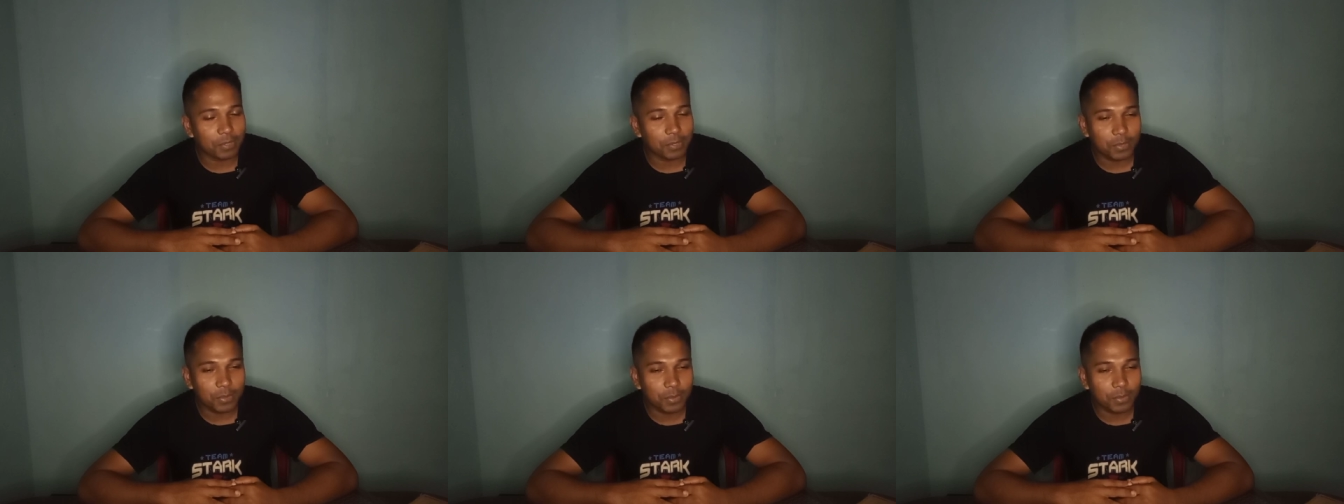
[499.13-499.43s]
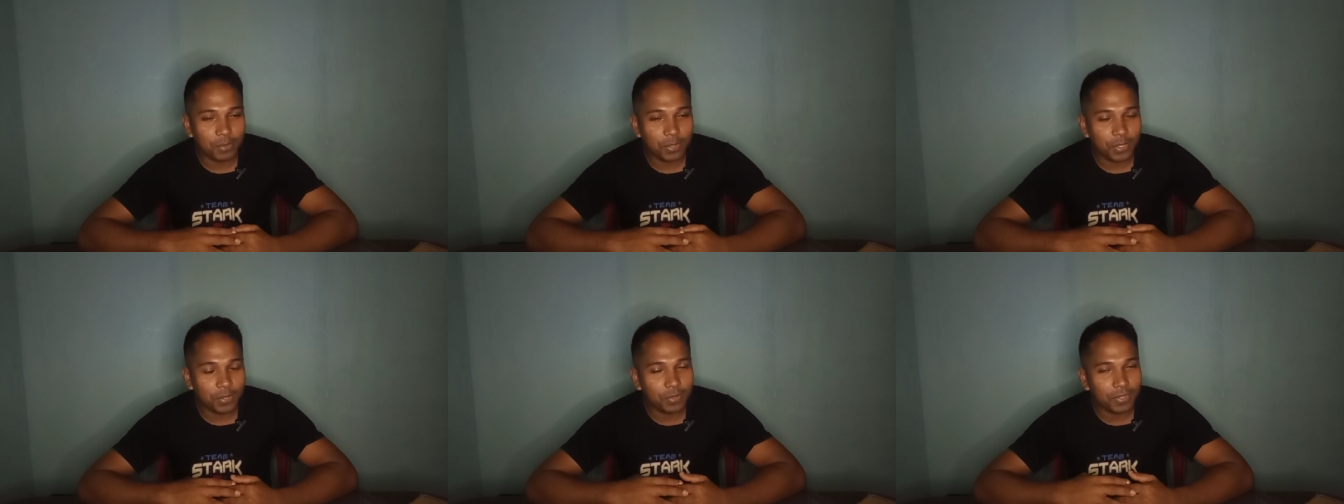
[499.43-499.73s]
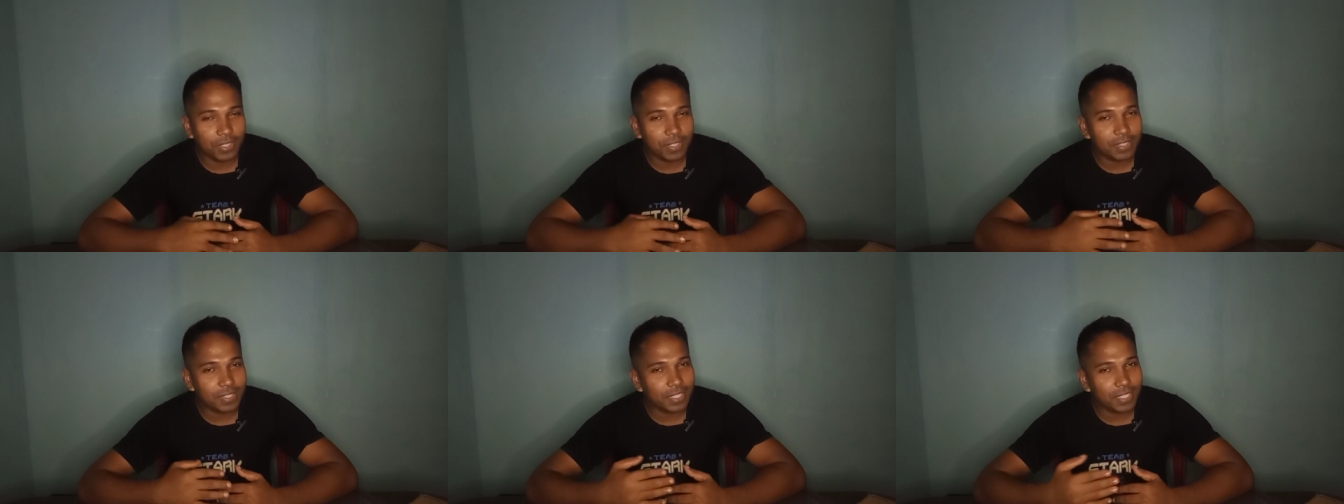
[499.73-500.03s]
So you
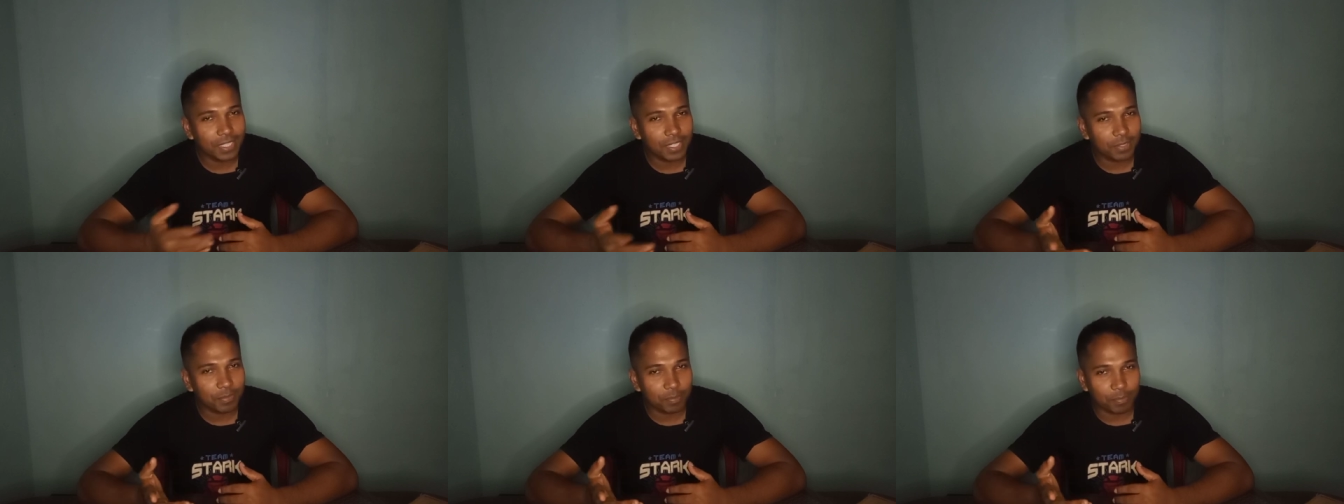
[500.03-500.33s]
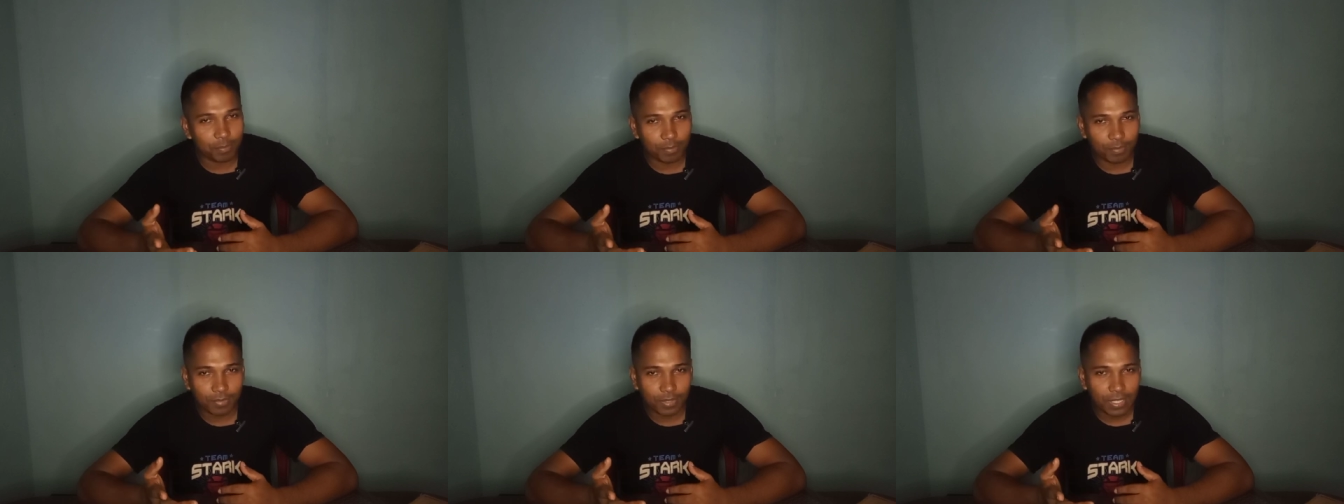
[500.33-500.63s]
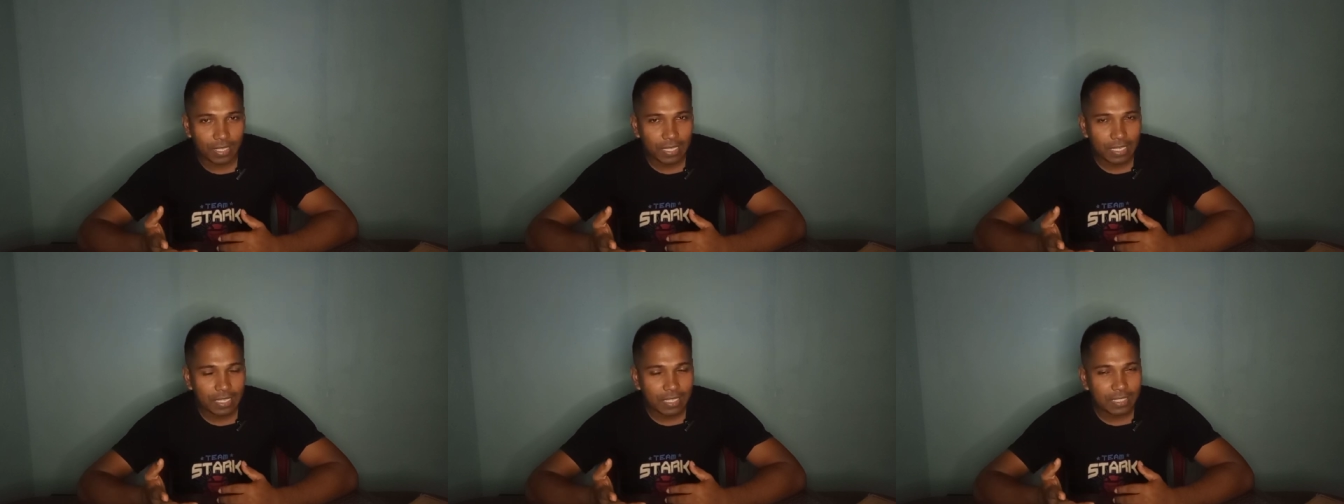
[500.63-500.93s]
can set up
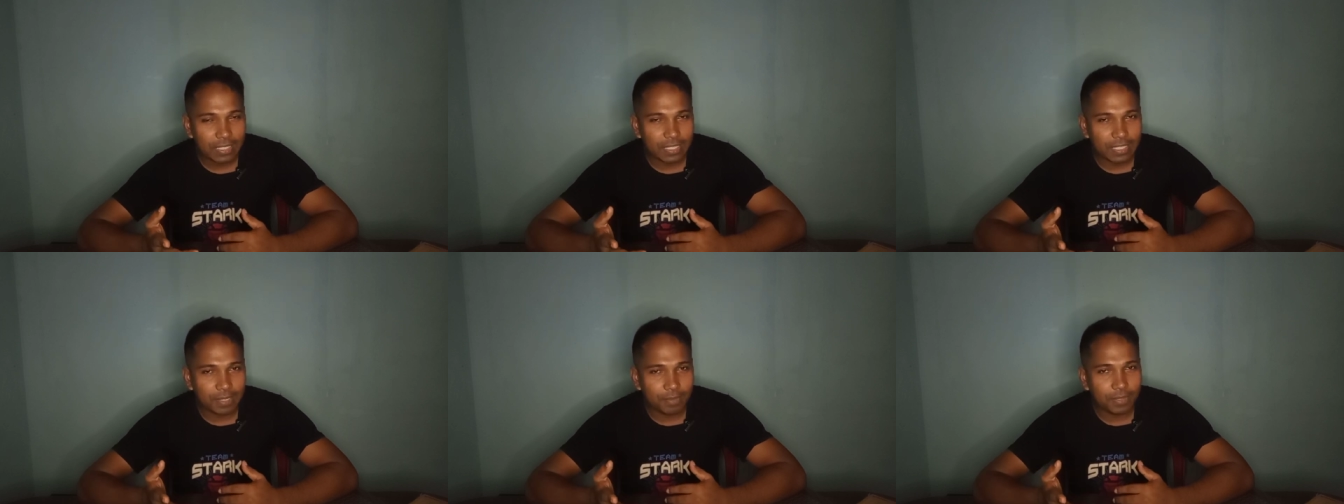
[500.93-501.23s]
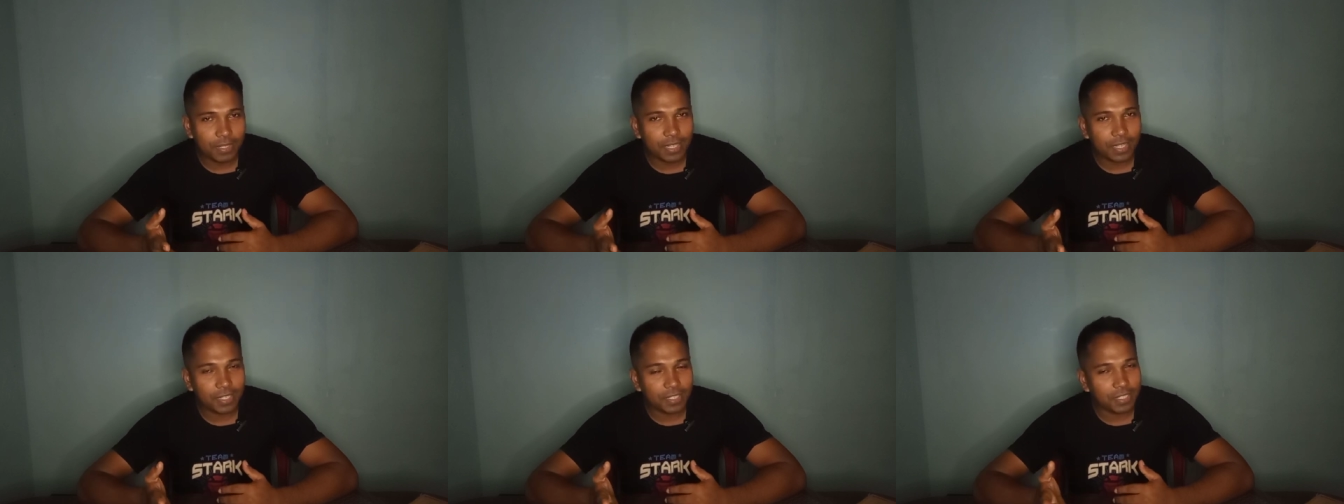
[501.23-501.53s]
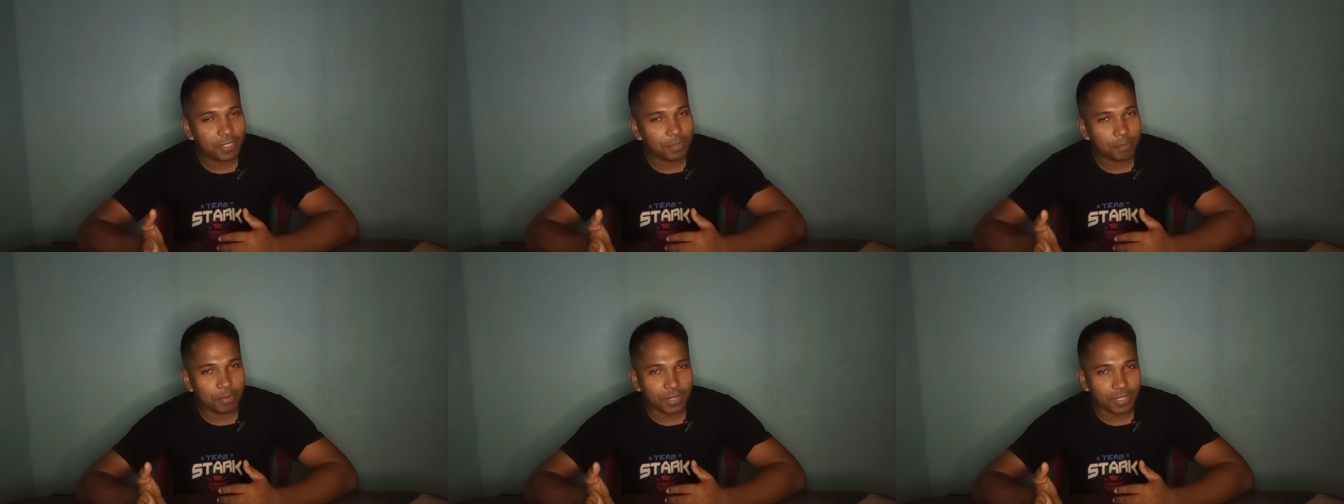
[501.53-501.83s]

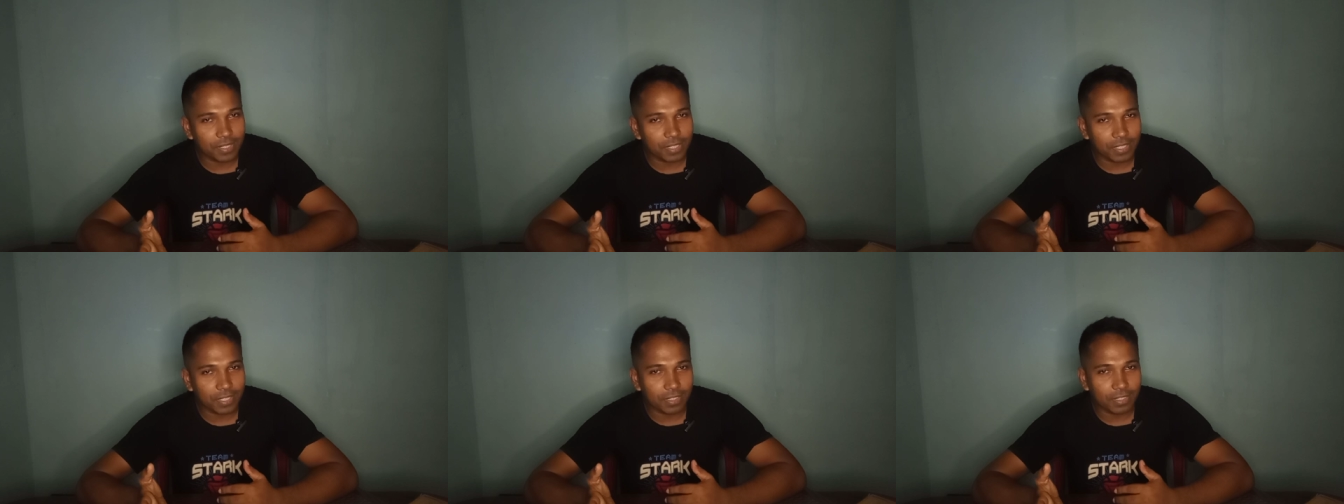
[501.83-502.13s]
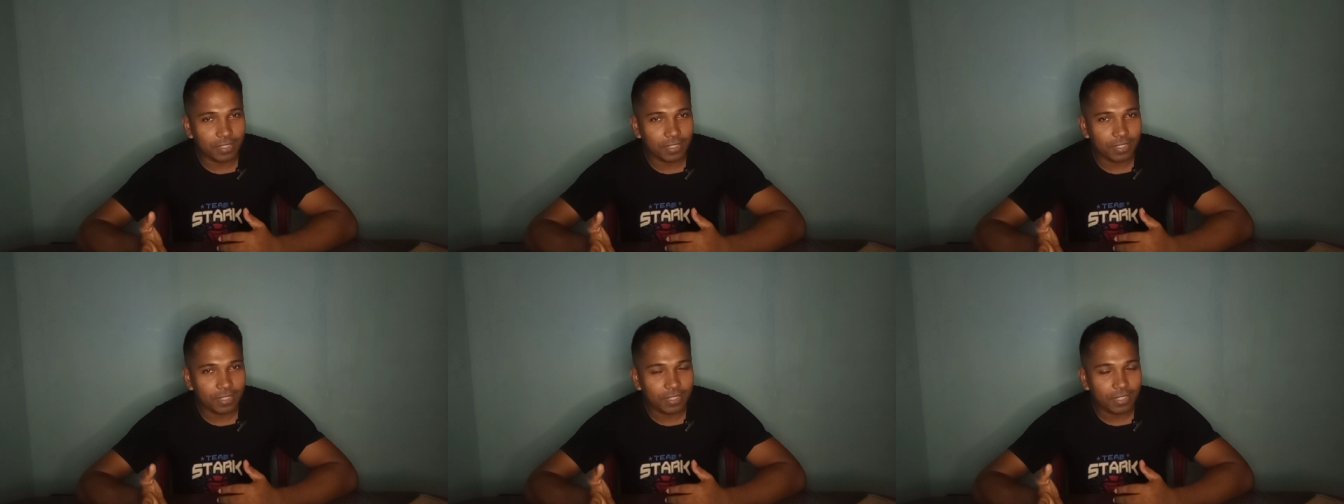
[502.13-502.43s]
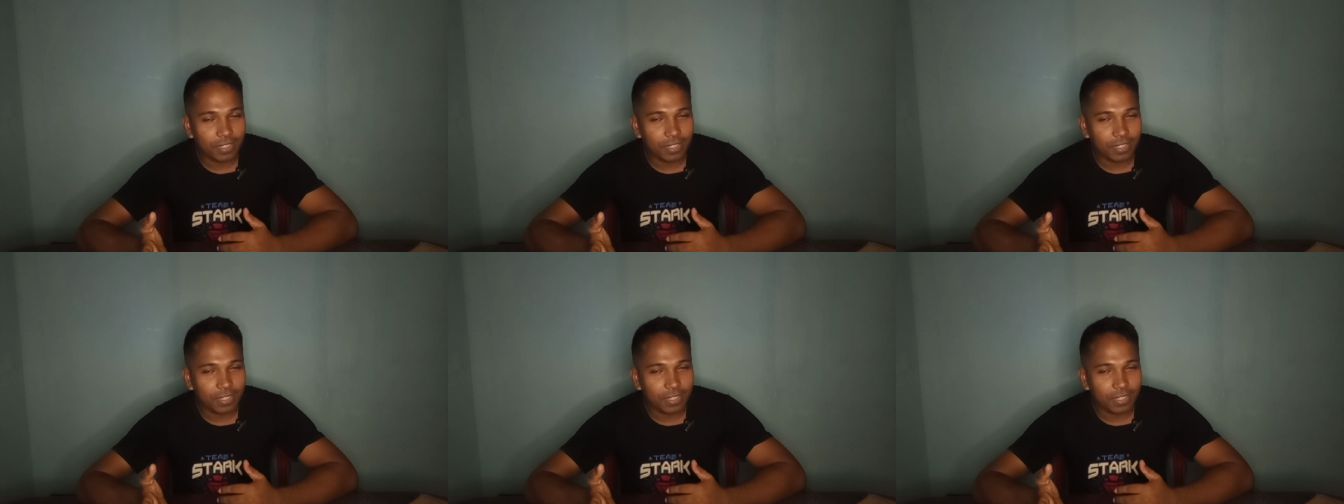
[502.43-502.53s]
700%